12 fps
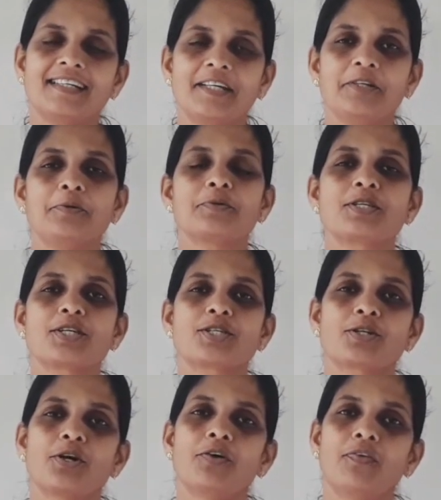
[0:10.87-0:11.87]
a new
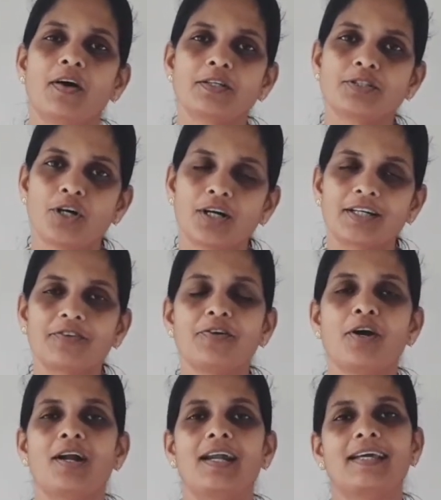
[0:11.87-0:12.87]
session of our geography
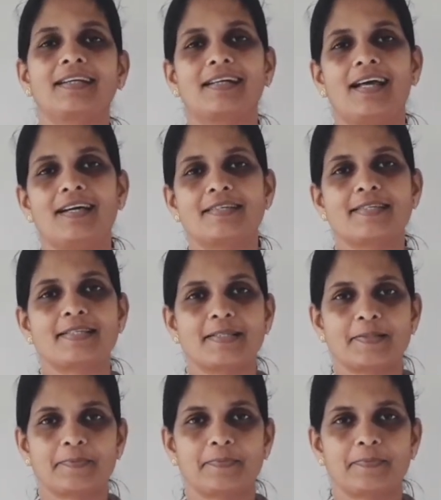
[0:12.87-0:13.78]
online class.